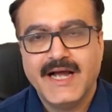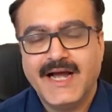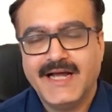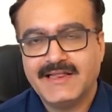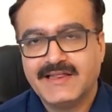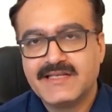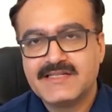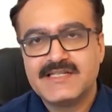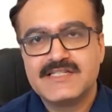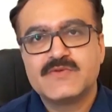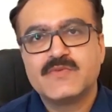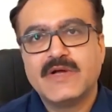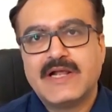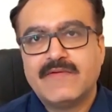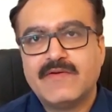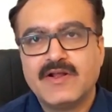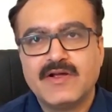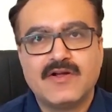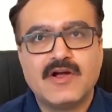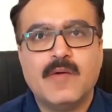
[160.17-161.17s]
And this is
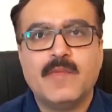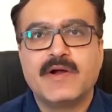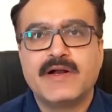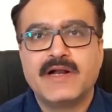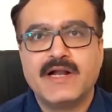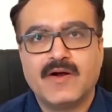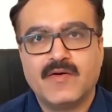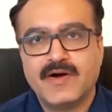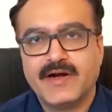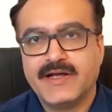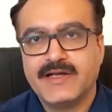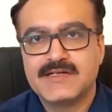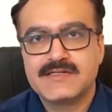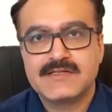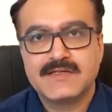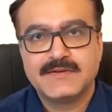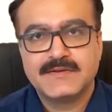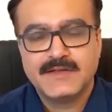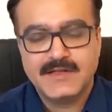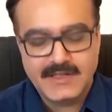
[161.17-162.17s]
very very common nowadays.
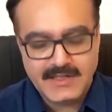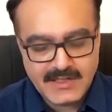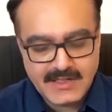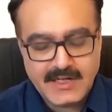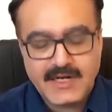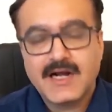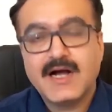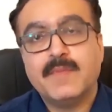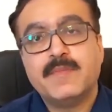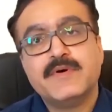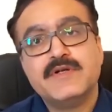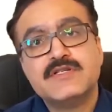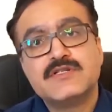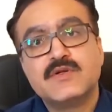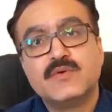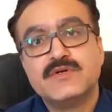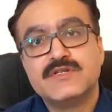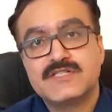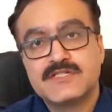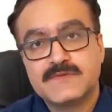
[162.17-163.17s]
Couples
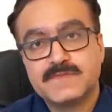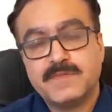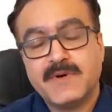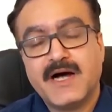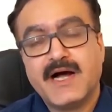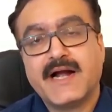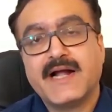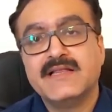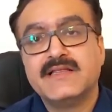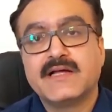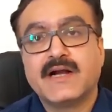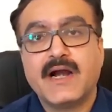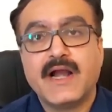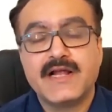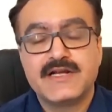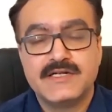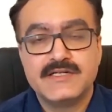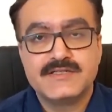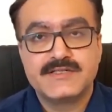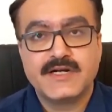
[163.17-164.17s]
lose spark in the
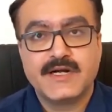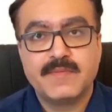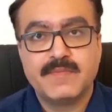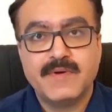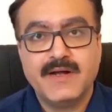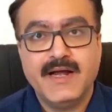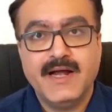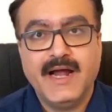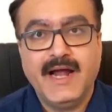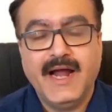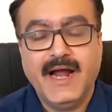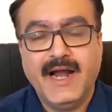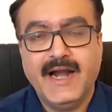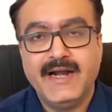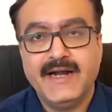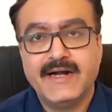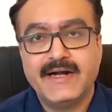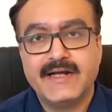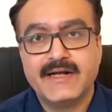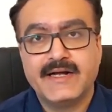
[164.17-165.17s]
relationship
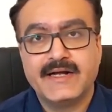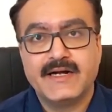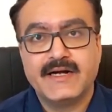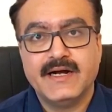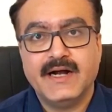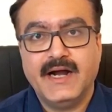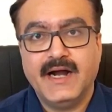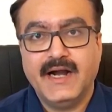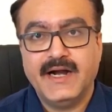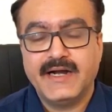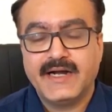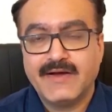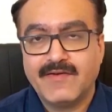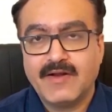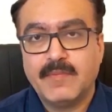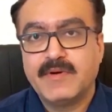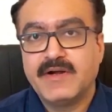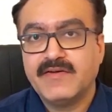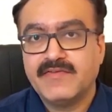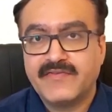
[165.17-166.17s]
and uh,
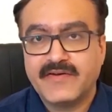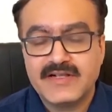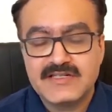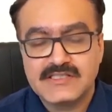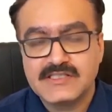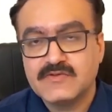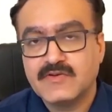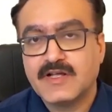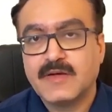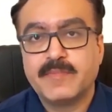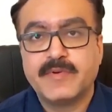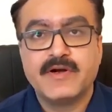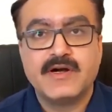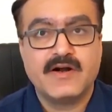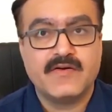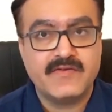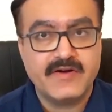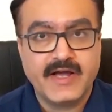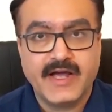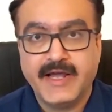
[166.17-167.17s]
develop differences over a period
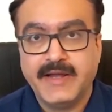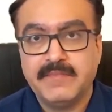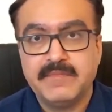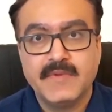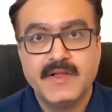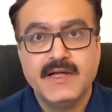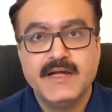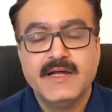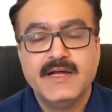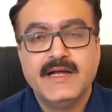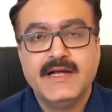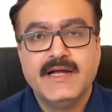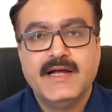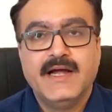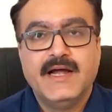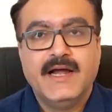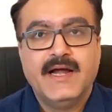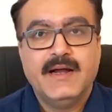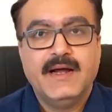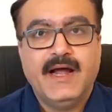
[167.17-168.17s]
of time,
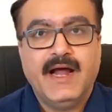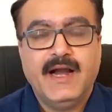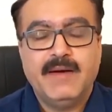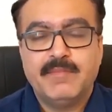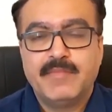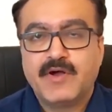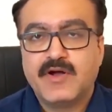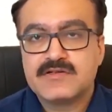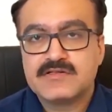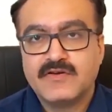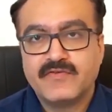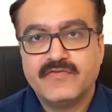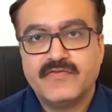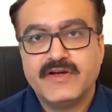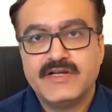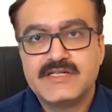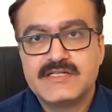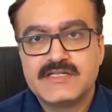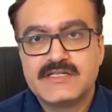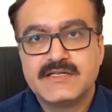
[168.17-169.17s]
and because of
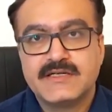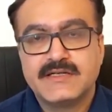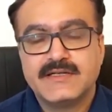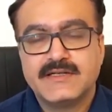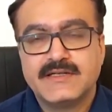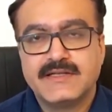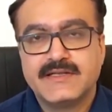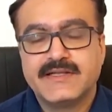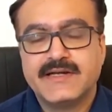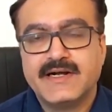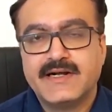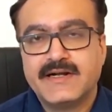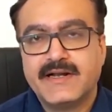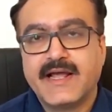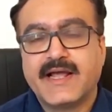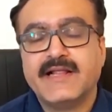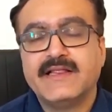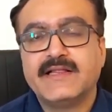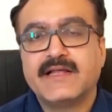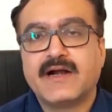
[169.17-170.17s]
which they're
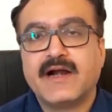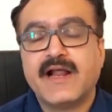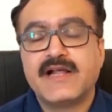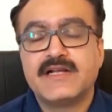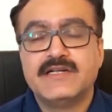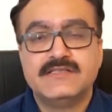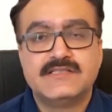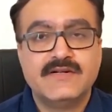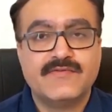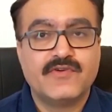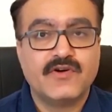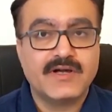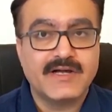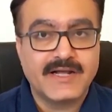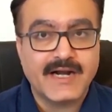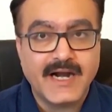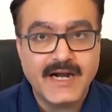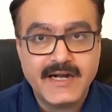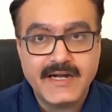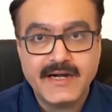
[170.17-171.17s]
taking the relationship for
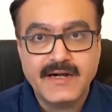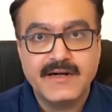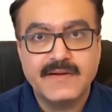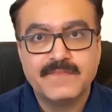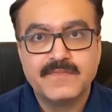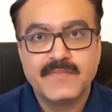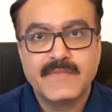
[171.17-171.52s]
granted